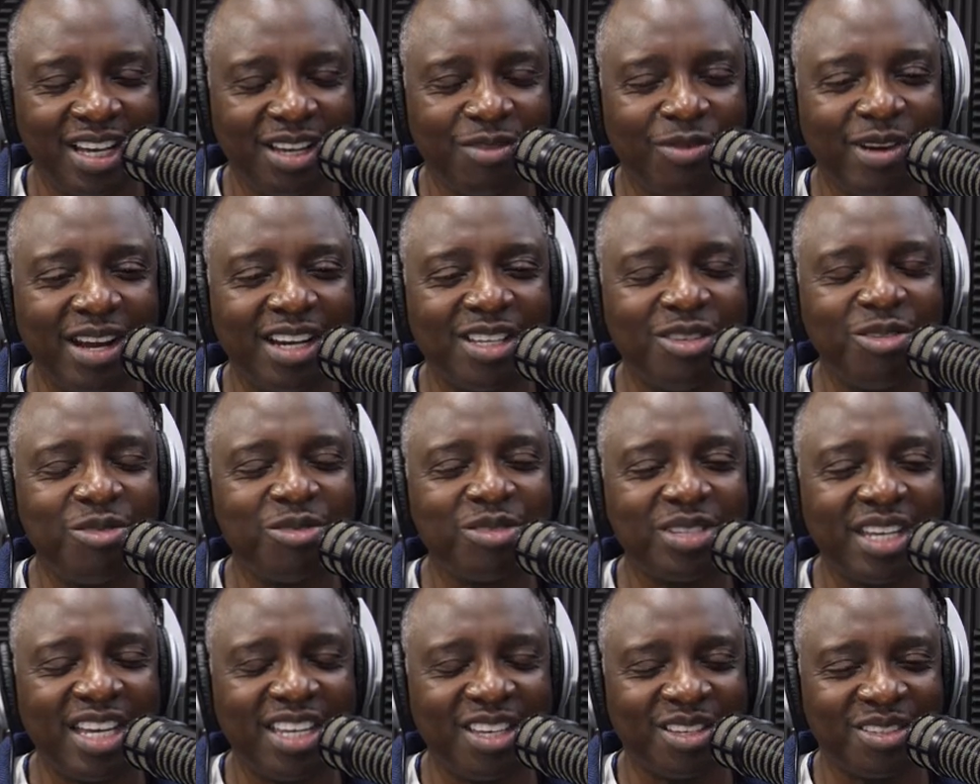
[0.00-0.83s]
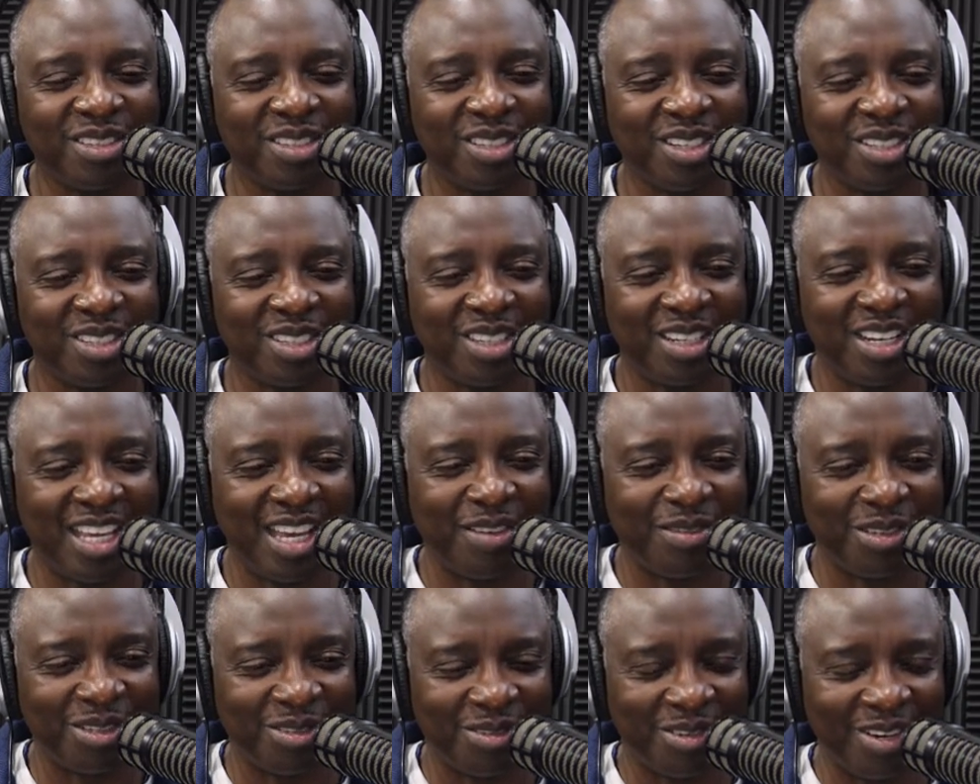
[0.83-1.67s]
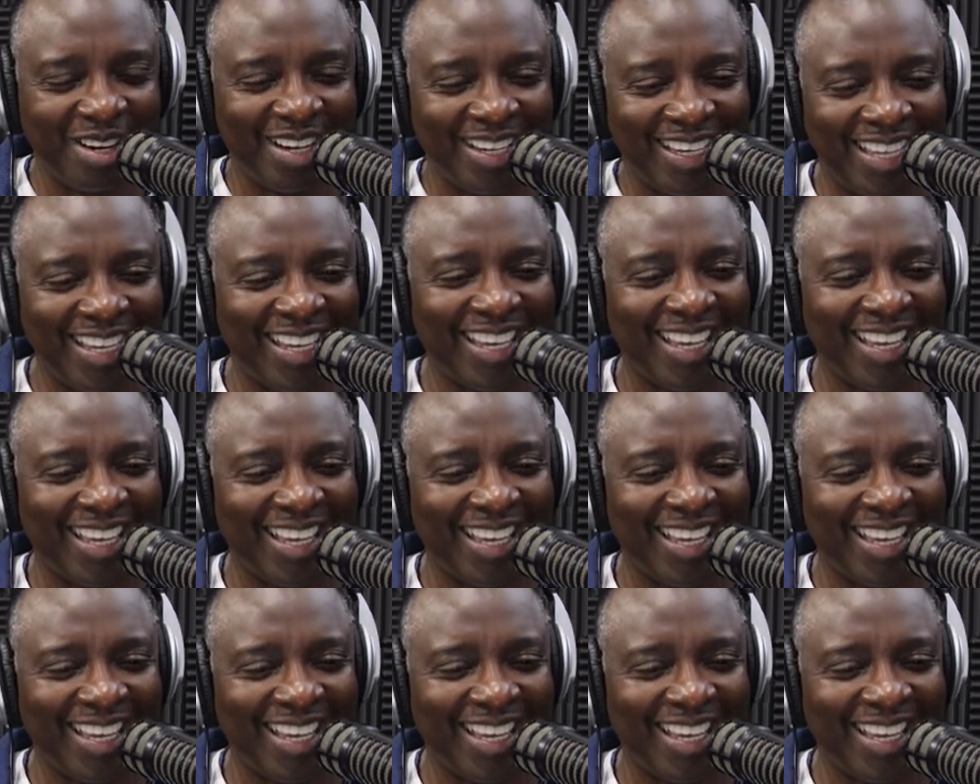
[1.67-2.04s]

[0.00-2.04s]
Why didn't you say your sister name was Ronnie?